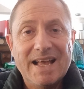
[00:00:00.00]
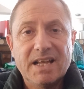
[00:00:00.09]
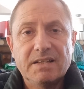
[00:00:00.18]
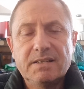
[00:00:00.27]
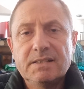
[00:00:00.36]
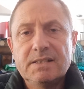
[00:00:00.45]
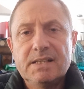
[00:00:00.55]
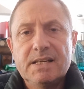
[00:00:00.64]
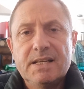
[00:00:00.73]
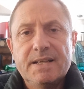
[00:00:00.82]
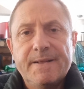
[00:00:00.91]
And
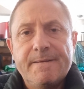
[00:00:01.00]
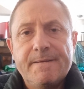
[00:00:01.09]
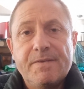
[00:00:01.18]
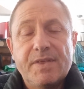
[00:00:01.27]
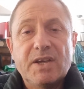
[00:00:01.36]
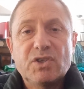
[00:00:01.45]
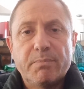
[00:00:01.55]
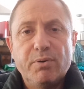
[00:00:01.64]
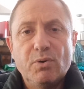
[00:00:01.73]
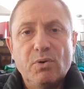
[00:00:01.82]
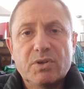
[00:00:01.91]
they
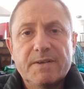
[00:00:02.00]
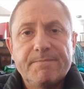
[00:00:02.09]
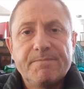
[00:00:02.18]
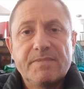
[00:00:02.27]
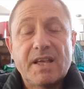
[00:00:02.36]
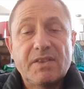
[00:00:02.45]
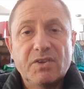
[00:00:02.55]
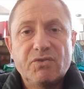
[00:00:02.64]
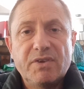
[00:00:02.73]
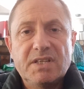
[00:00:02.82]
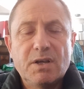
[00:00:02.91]
support that the
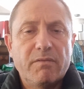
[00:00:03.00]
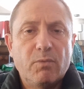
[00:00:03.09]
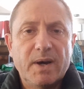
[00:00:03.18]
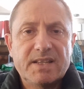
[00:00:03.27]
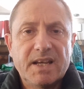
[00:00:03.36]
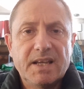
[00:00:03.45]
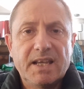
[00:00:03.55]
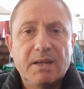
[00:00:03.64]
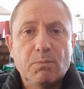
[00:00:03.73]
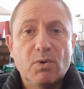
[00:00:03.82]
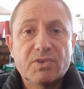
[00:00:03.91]
Treaty of
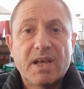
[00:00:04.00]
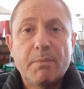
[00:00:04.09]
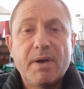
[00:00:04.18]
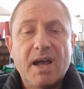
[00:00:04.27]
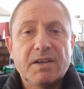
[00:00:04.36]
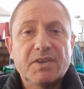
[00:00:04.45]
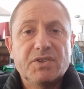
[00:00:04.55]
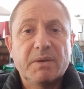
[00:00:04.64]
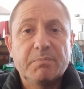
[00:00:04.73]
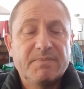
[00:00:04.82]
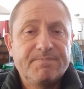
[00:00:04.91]
Waitangi was a
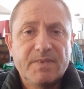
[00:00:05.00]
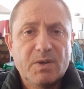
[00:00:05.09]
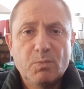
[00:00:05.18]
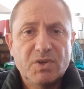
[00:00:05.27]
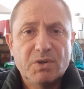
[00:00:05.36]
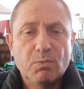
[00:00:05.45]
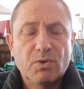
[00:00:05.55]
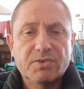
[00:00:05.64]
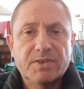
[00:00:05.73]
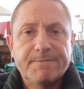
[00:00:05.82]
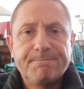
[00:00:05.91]
partnership, which it
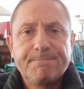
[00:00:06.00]
wasn't.